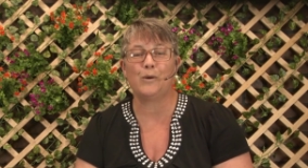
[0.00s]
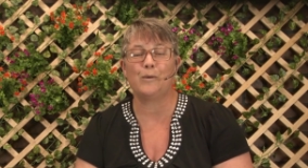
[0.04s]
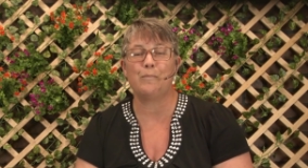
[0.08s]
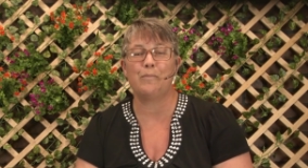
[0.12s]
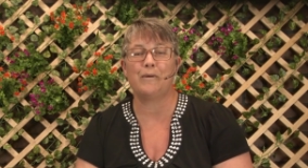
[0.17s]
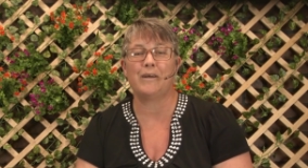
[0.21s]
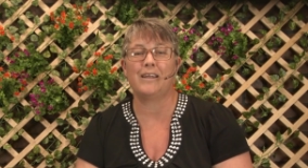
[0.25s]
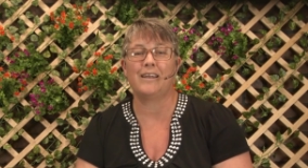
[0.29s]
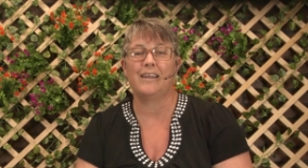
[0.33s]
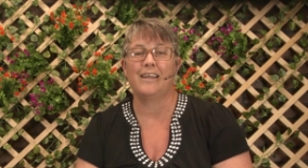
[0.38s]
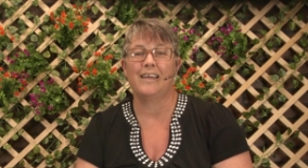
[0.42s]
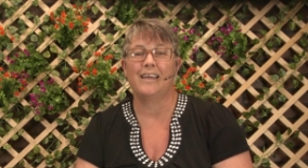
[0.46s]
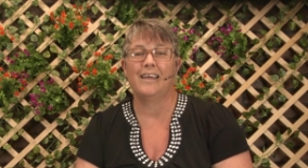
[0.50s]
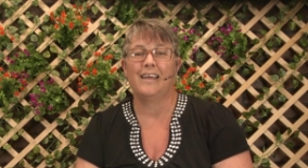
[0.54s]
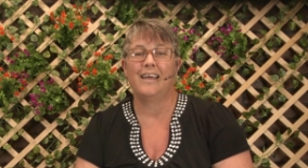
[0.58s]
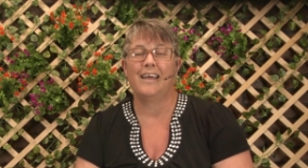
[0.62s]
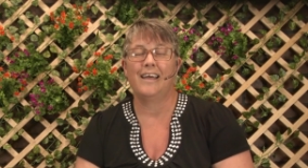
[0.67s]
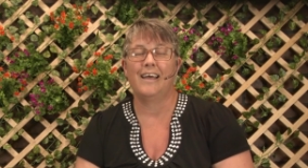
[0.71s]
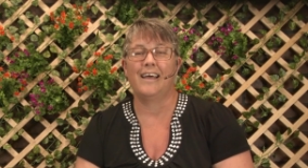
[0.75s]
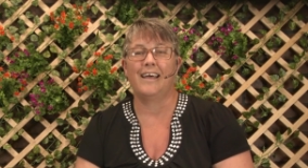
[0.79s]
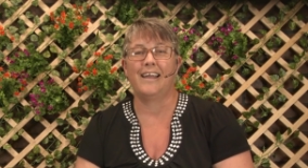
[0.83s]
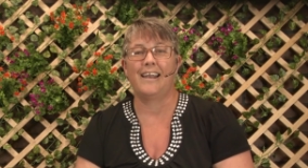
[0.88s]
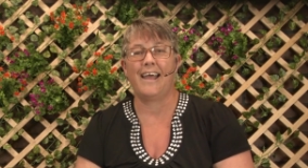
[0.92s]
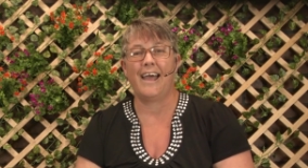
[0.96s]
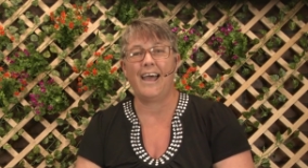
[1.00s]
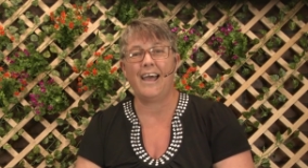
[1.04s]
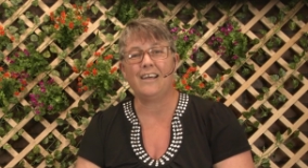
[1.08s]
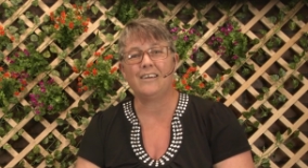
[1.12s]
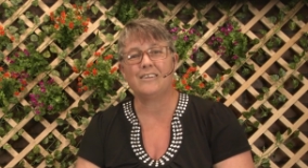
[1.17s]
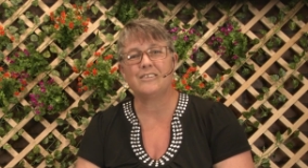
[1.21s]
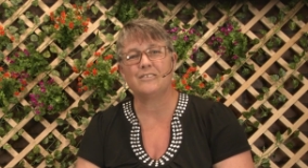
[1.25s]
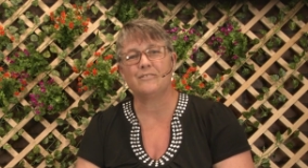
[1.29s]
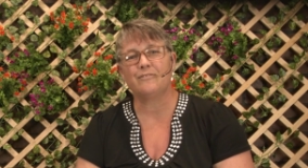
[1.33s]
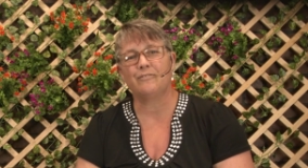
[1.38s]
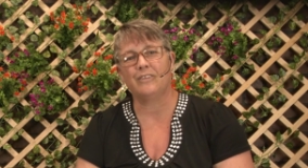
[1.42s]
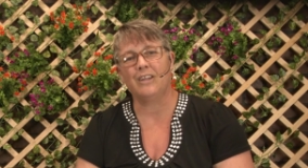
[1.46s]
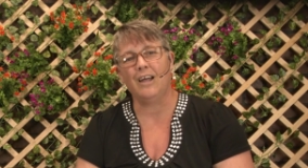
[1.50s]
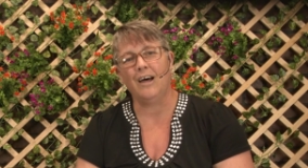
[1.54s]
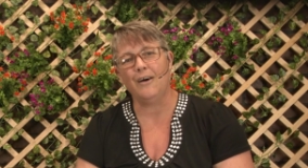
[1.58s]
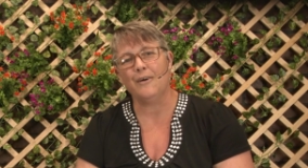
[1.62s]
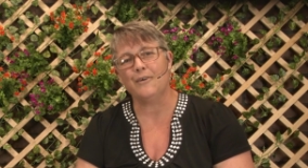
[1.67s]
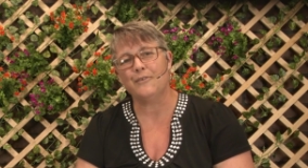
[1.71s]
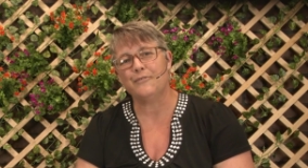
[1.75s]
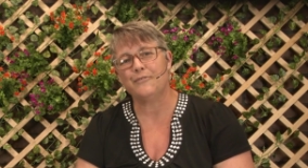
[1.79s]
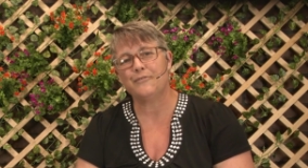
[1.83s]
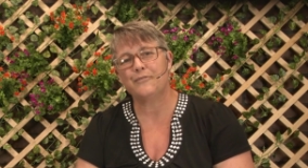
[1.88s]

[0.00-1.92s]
but an act of love.